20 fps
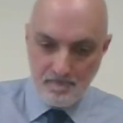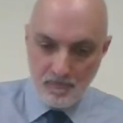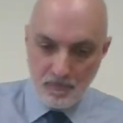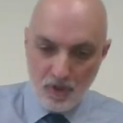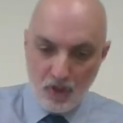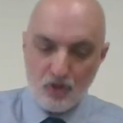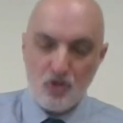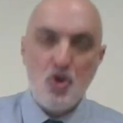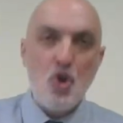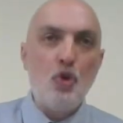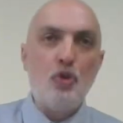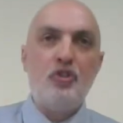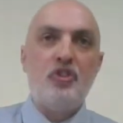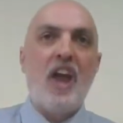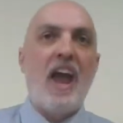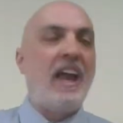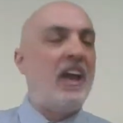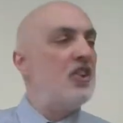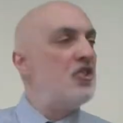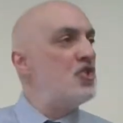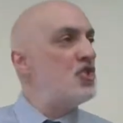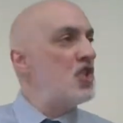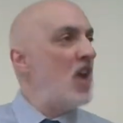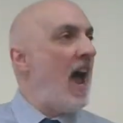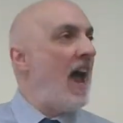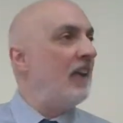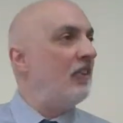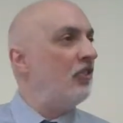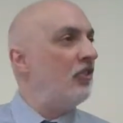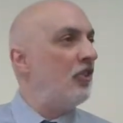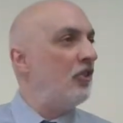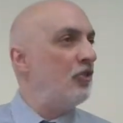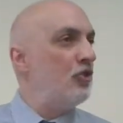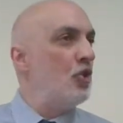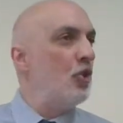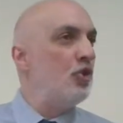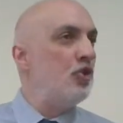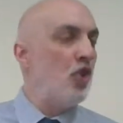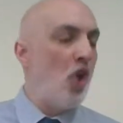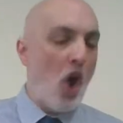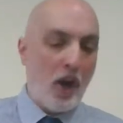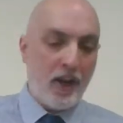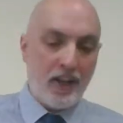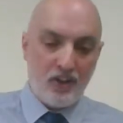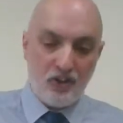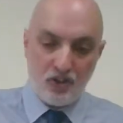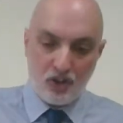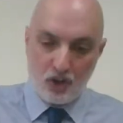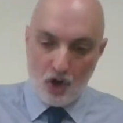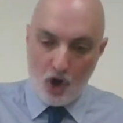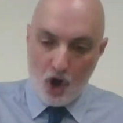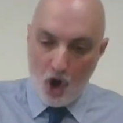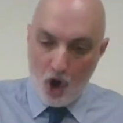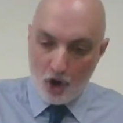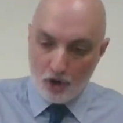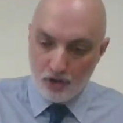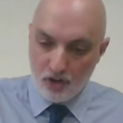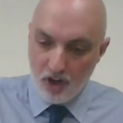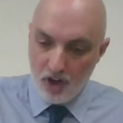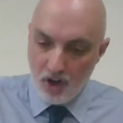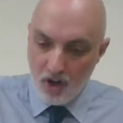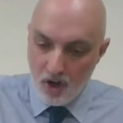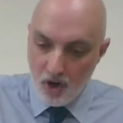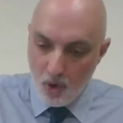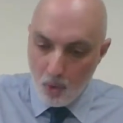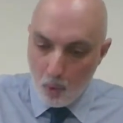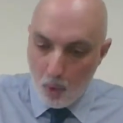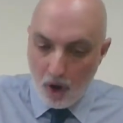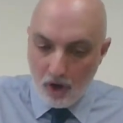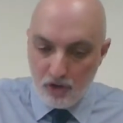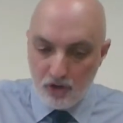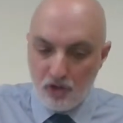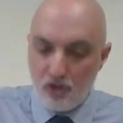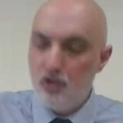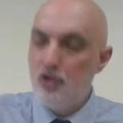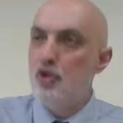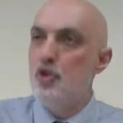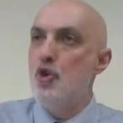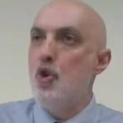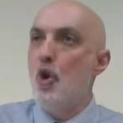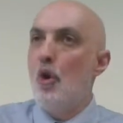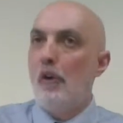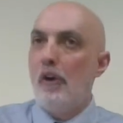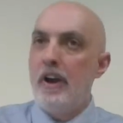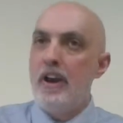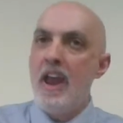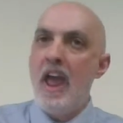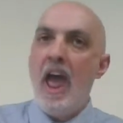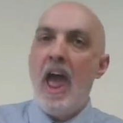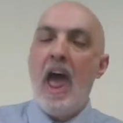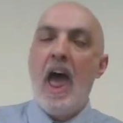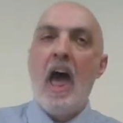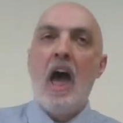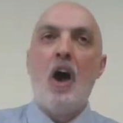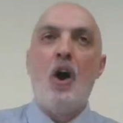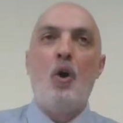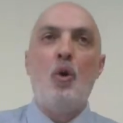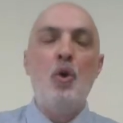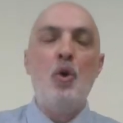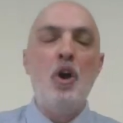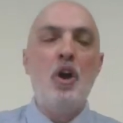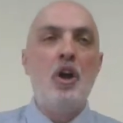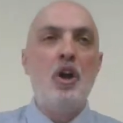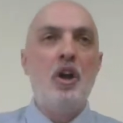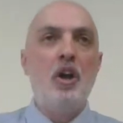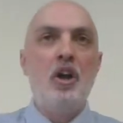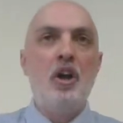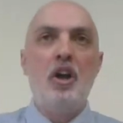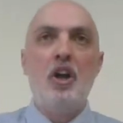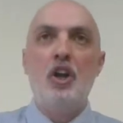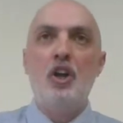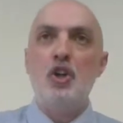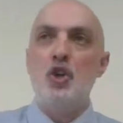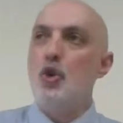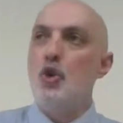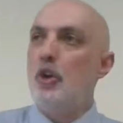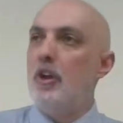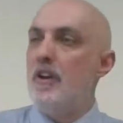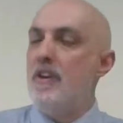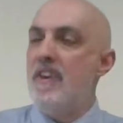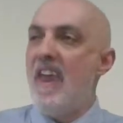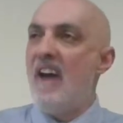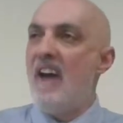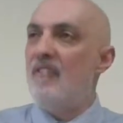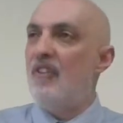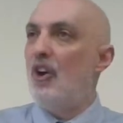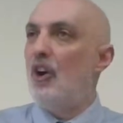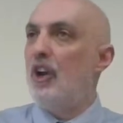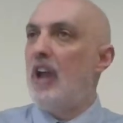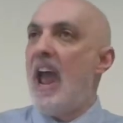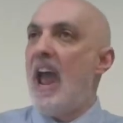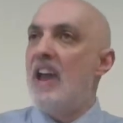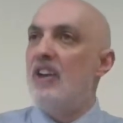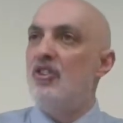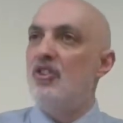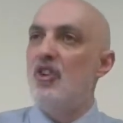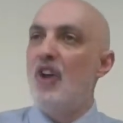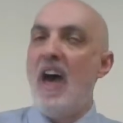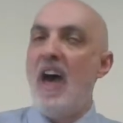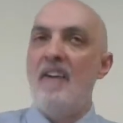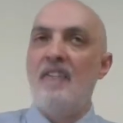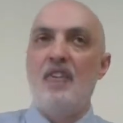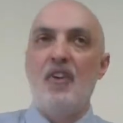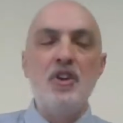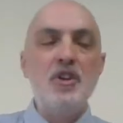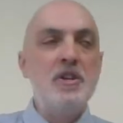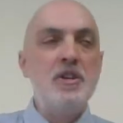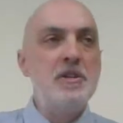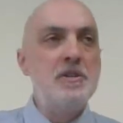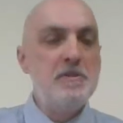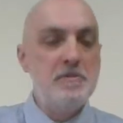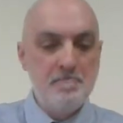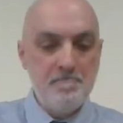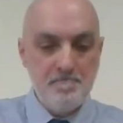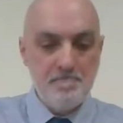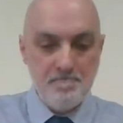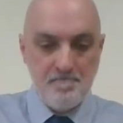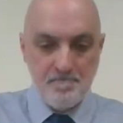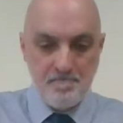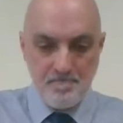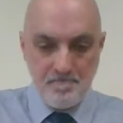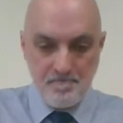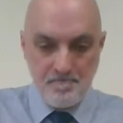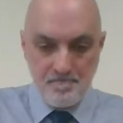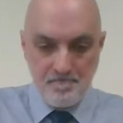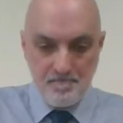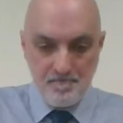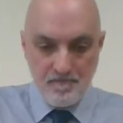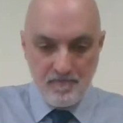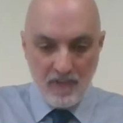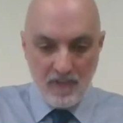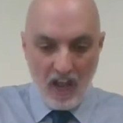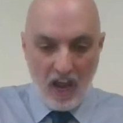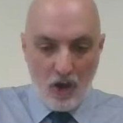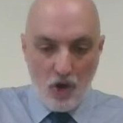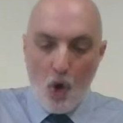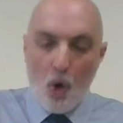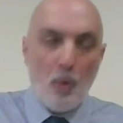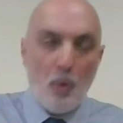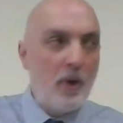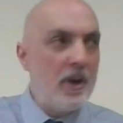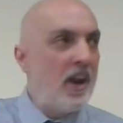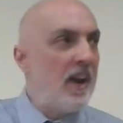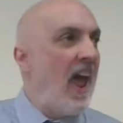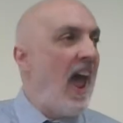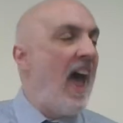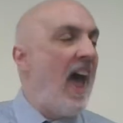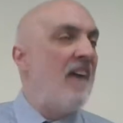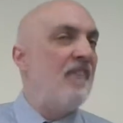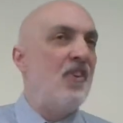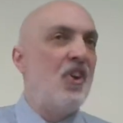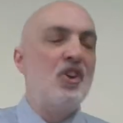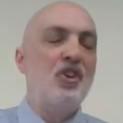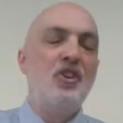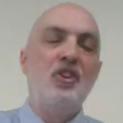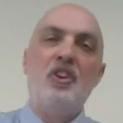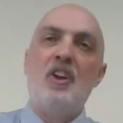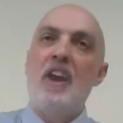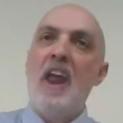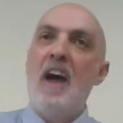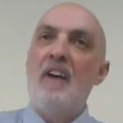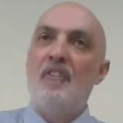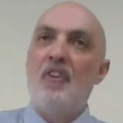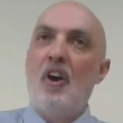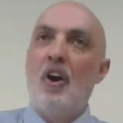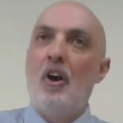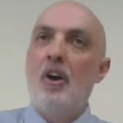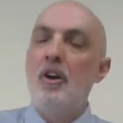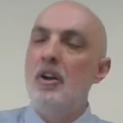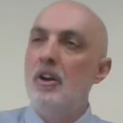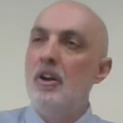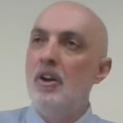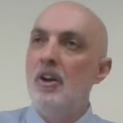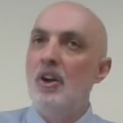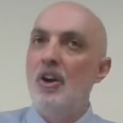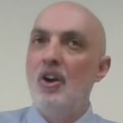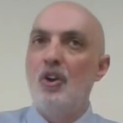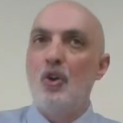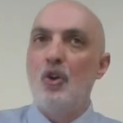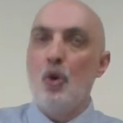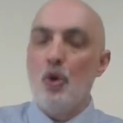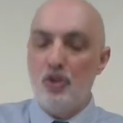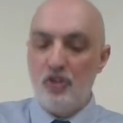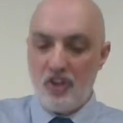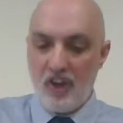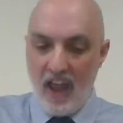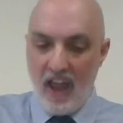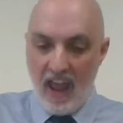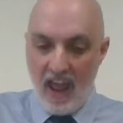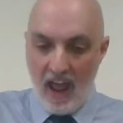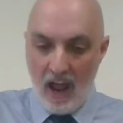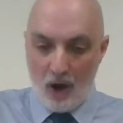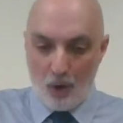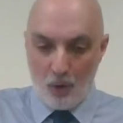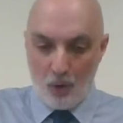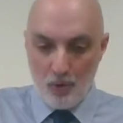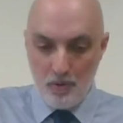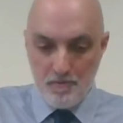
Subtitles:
There's no second chance. There's no turning to God. Once you're in hell, you can never get to heaven. And no one in heaven can ever go to hell.